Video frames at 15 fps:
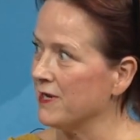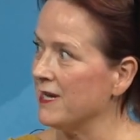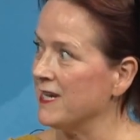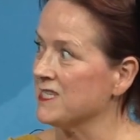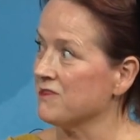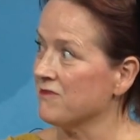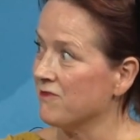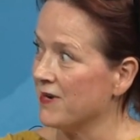
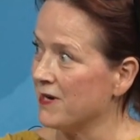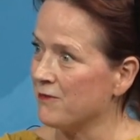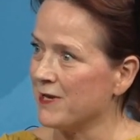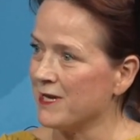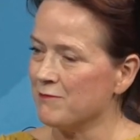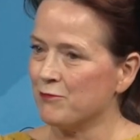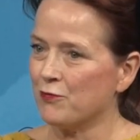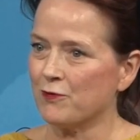as very
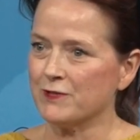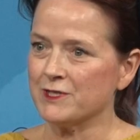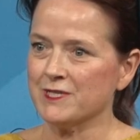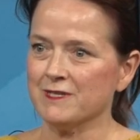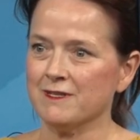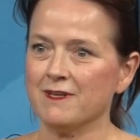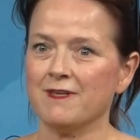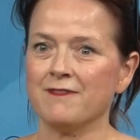
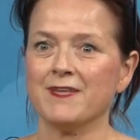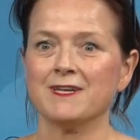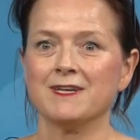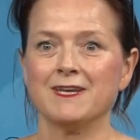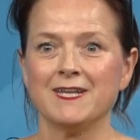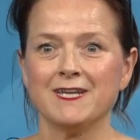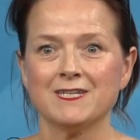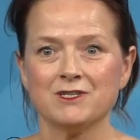important and that
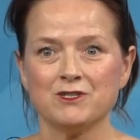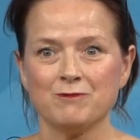needed